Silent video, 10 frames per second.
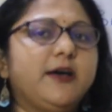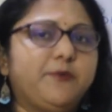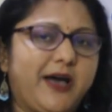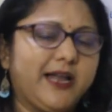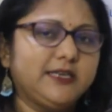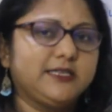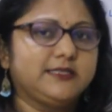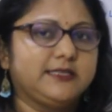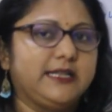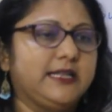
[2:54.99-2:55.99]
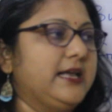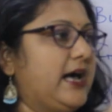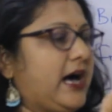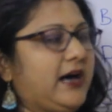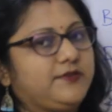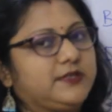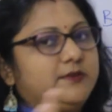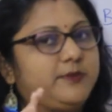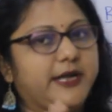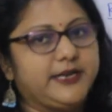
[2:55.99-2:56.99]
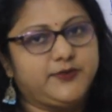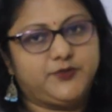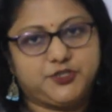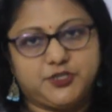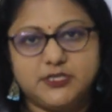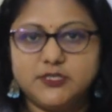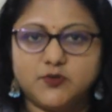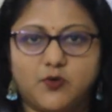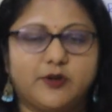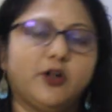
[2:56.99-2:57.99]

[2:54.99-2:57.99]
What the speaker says: parental cell after the binary fission is over,